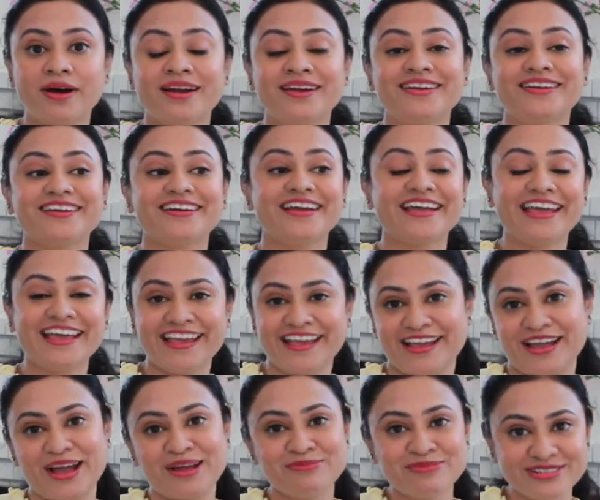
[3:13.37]
but
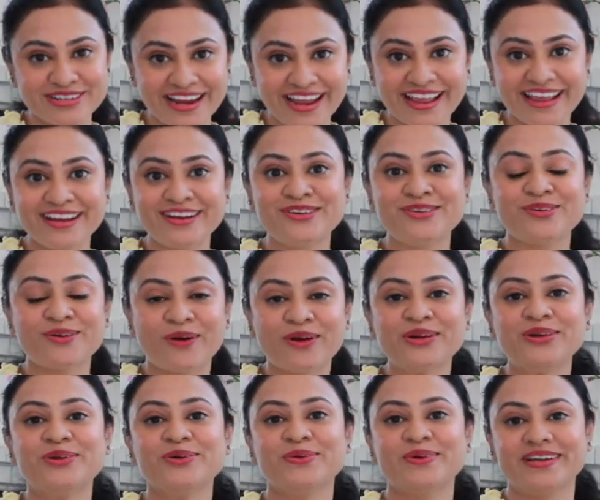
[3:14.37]
hey, I'm trying
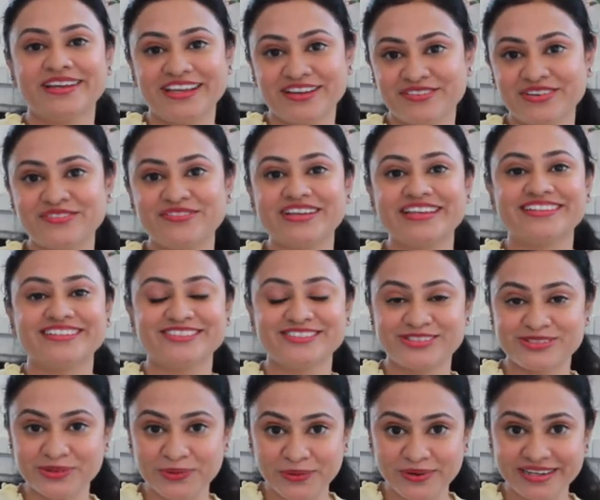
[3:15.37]
not to give away the
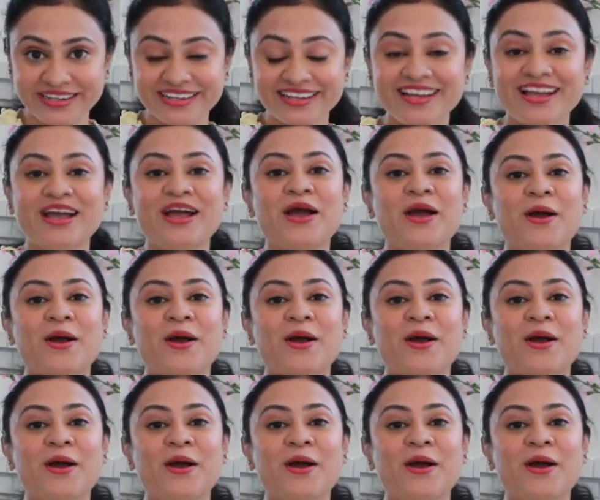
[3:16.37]
story,